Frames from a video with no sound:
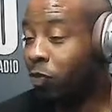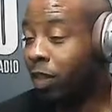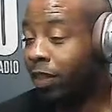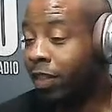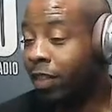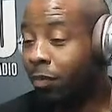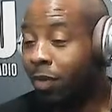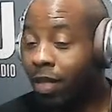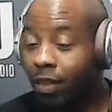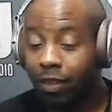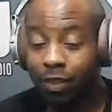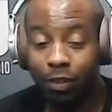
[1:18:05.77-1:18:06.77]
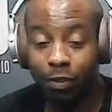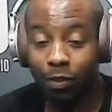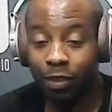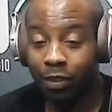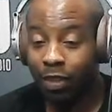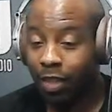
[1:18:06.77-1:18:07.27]
One thing about it though
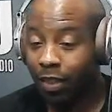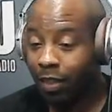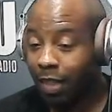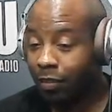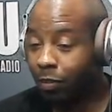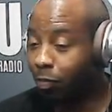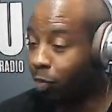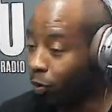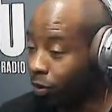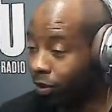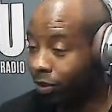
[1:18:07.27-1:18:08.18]
is that support.